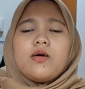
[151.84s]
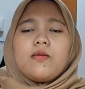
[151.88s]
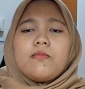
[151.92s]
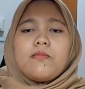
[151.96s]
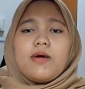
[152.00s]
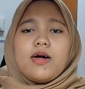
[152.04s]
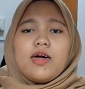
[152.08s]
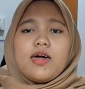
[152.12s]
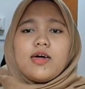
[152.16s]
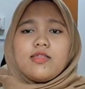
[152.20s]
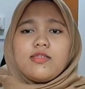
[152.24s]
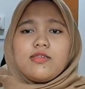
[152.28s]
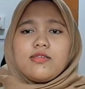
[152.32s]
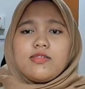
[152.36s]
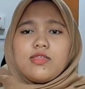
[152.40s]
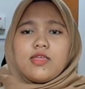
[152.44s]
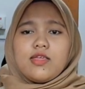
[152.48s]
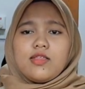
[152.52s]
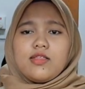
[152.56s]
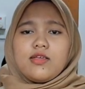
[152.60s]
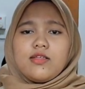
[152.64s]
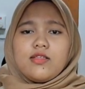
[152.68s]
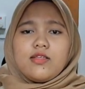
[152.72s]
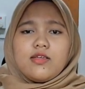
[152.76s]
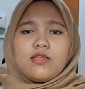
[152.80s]
By
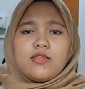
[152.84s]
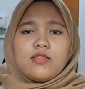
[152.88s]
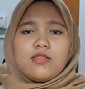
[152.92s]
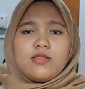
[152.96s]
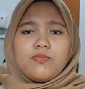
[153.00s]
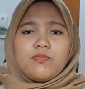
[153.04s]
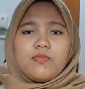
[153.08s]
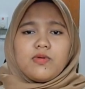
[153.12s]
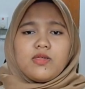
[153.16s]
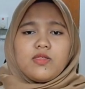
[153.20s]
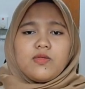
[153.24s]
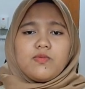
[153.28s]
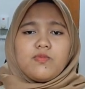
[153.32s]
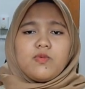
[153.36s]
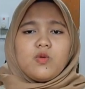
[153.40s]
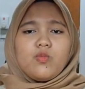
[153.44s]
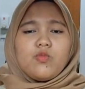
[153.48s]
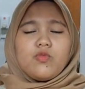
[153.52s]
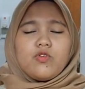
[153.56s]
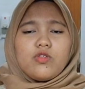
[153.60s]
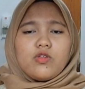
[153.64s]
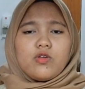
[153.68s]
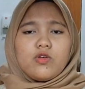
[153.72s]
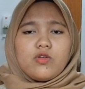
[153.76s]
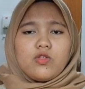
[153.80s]
understanding the specific
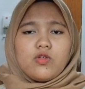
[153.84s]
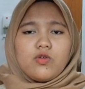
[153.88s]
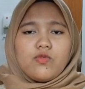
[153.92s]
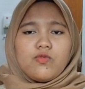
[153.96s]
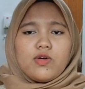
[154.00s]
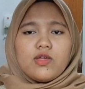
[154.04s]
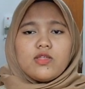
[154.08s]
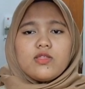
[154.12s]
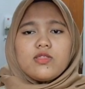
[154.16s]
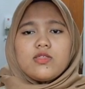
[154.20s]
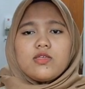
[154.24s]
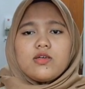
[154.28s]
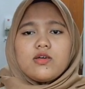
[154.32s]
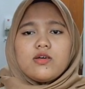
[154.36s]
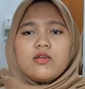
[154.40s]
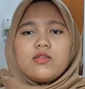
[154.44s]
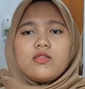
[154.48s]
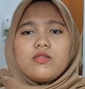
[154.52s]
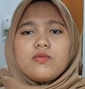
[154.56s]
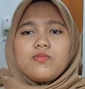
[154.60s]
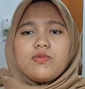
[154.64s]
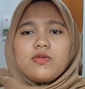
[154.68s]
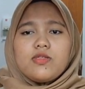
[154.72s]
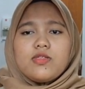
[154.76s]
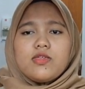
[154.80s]
mosquito
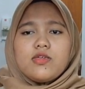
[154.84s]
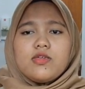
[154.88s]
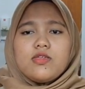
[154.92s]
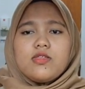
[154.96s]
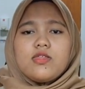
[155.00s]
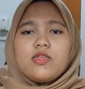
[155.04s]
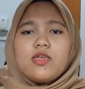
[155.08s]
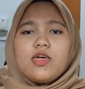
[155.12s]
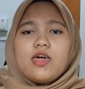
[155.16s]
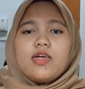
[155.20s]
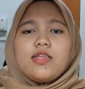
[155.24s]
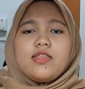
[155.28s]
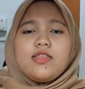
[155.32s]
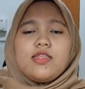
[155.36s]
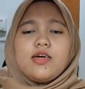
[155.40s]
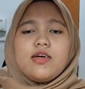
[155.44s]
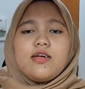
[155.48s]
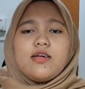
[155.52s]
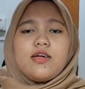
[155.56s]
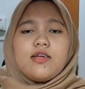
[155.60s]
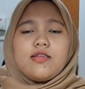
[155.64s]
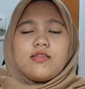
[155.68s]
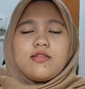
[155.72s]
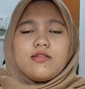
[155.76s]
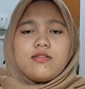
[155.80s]
vector species and
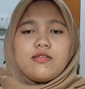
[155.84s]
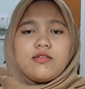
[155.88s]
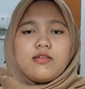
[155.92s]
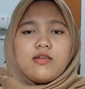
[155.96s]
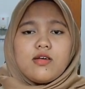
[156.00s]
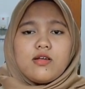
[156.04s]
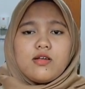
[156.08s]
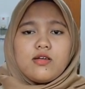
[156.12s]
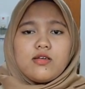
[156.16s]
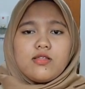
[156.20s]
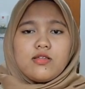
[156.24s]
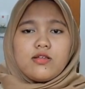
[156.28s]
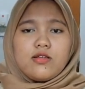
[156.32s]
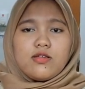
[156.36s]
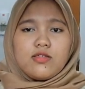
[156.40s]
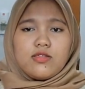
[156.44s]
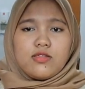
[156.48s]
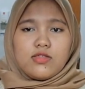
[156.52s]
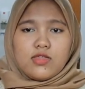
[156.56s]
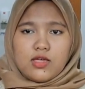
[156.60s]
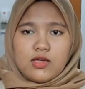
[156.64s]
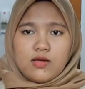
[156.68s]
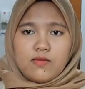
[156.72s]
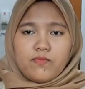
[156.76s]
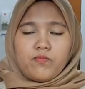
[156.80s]
their
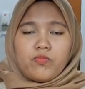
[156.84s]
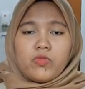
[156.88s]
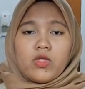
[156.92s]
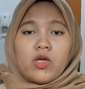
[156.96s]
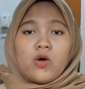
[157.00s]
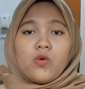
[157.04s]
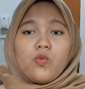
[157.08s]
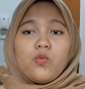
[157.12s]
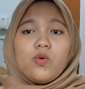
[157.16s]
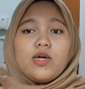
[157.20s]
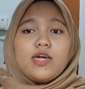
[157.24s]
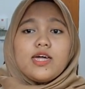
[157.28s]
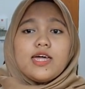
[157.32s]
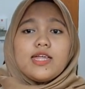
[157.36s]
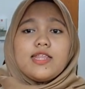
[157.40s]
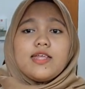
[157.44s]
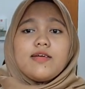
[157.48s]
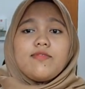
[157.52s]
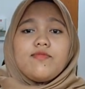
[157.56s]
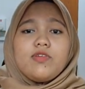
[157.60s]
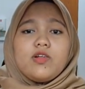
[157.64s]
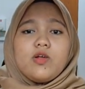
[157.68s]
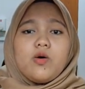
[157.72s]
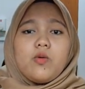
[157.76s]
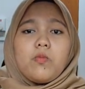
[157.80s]
characteristics, we can
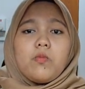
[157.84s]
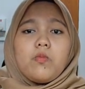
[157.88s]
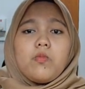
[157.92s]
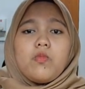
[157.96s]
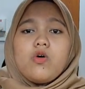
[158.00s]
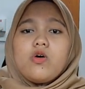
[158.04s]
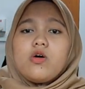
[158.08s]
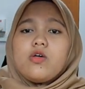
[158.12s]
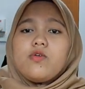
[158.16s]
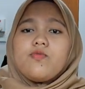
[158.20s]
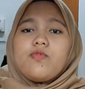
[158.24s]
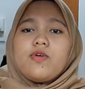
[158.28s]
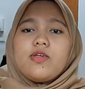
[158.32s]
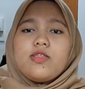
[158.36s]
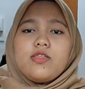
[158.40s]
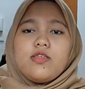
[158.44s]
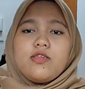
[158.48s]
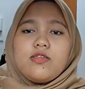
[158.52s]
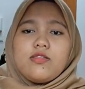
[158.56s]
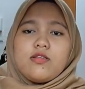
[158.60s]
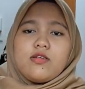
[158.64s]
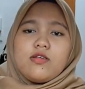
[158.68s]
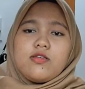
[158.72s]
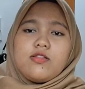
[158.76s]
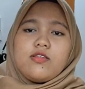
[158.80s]
develop more
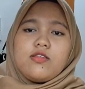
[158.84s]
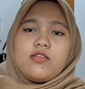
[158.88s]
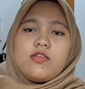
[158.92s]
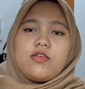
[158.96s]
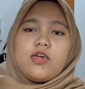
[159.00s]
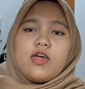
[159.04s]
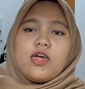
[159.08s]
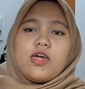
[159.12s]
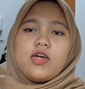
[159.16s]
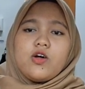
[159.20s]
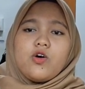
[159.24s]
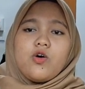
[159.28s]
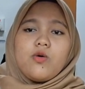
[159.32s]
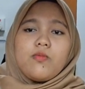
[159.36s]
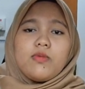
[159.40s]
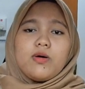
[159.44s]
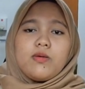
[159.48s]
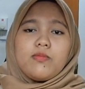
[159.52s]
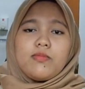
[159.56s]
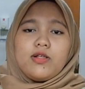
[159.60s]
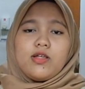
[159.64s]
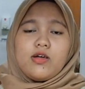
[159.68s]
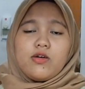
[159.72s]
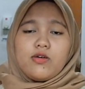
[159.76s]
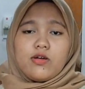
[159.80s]
effective strategy and
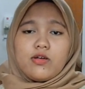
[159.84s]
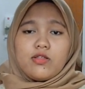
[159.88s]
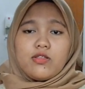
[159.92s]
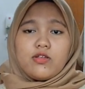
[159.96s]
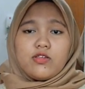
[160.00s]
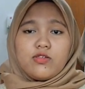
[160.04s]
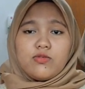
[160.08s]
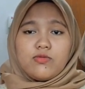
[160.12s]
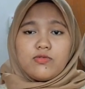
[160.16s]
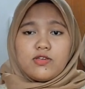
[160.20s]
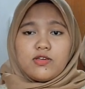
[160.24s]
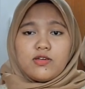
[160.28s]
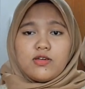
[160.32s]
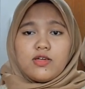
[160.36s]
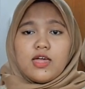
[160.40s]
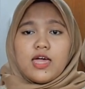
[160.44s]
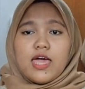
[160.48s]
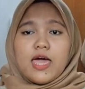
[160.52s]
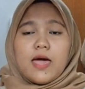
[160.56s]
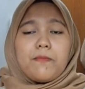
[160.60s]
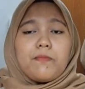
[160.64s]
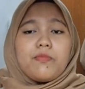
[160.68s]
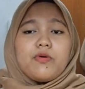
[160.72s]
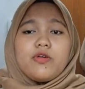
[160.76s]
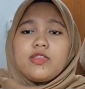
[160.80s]
combat malaria transmission
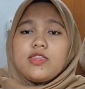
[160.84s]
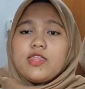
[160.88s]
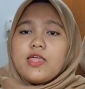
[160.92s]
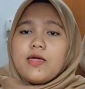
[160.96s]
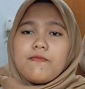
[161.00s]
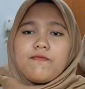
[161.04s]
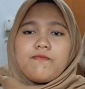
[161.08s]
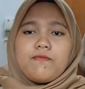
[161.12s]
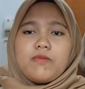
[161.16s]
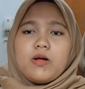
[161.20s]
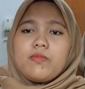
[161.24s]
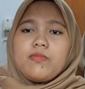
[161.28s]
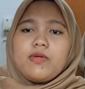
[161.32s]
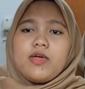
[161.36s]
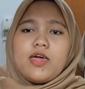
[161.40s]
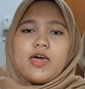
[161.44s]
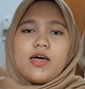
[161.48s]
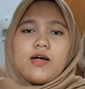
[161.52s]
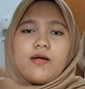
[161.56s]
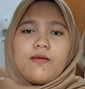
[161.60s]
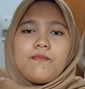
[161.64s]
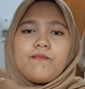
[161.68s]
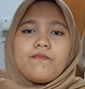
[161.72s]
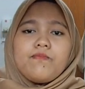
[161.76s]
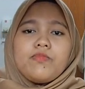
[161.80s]
and protect public
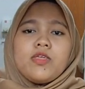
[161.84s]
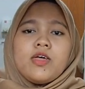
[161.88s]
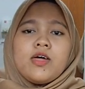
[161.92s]
health.